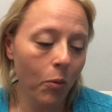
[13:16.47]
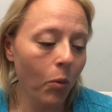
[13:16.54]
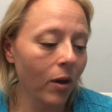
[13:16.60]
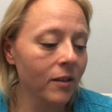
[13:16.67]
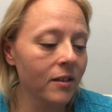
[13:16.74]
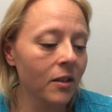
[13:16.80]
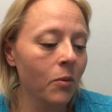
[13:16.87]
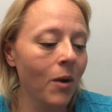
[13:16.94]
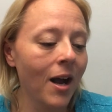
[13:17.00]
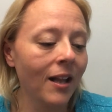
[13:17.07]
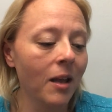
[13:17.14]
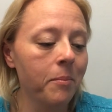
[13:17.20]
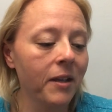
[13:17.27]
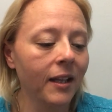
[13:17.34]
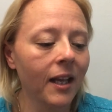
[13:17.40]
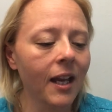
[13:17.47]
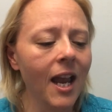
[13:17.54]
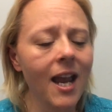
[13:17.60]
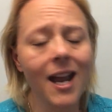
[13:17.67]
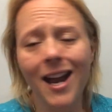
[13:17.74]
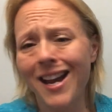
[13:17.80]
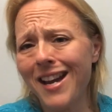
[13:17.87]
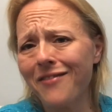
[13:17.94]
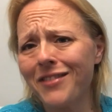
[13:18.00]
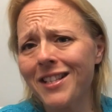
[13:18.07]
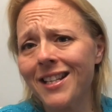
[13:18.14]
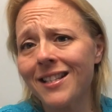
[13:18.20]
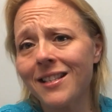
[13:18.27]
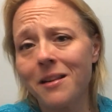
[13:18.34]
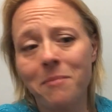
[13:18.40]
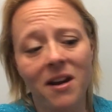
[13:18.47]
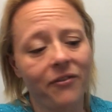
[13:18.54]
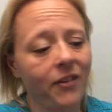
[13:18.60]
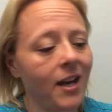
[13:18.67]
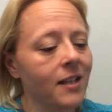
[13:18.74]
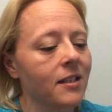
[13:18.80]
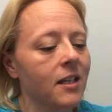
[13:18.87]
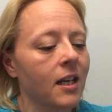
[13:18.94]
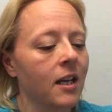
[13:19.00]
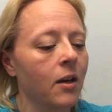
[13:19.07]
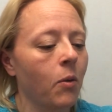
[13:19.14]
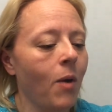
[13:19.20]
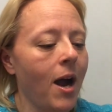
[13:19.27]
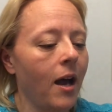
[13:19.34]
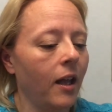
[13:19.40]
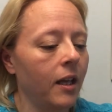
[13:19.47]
Once in a while, I'll be like, hey, I haven't tested my fasting in a while.